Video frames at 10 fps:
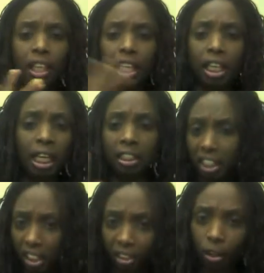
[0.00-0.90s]
he ain't
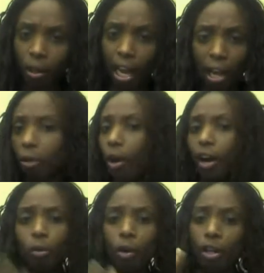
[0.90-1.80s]
Zico, and I don't know
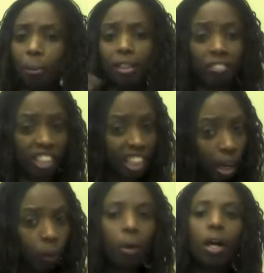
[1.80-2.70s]
how you end up in the
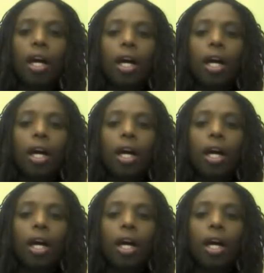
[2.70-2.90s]
video.